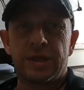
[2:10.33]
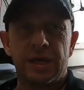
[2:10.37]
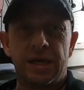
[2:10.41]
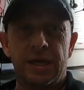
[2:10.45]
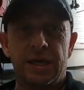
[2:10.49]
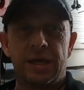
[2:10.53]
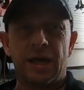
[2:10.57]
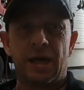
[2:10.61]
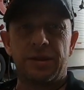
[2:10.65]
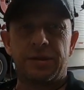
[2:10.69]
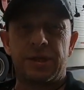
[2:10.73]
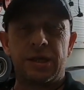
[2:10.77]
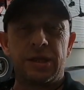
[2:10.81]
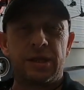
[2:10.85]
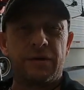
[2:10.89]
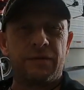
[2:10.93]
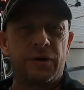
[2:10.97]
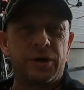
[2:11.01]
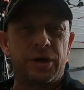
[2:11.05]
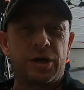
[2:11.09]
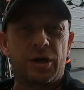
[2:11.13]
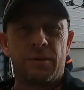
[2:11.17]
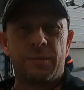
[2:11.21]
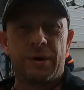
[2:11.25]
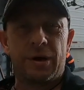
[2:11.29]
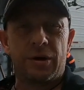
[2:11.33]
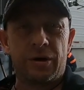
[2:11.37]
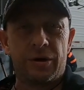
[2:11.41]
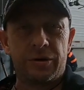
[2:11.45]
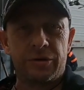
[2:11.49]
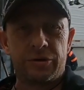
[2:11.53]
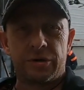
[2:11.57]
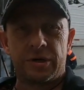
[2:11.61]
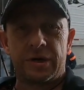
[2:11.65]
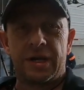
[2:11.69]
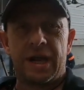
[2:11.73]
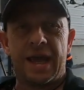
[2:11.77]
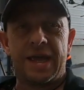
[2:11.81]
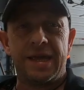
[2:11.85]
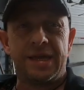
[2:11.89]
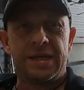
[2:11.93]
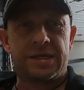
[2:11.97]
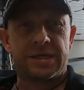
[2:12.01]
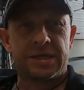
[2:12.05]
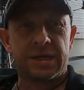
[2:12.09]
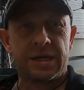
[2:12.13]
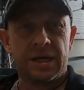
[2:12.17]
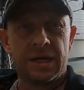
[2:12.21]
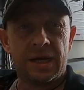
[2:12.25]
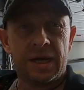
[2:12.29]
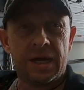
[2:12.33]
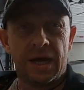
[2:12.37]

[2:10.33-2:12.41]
the, I think they've only got about 108